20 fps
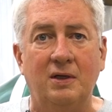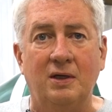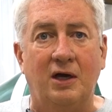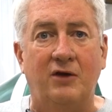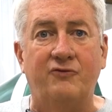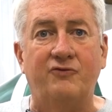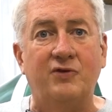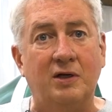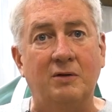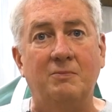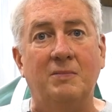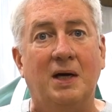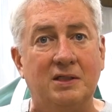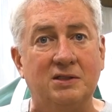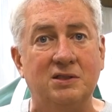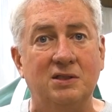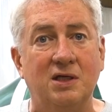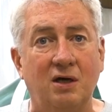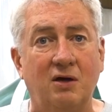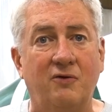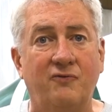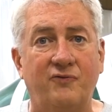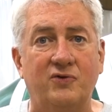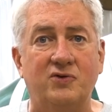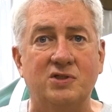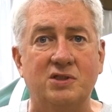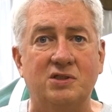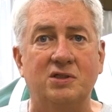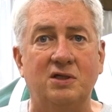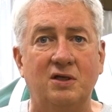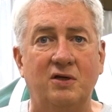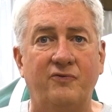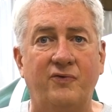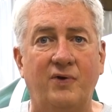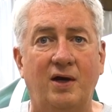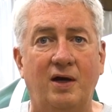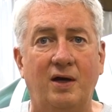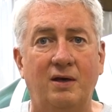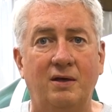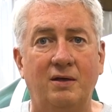I've seen it myself as a
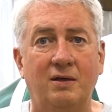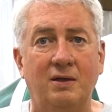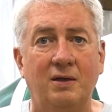CFI.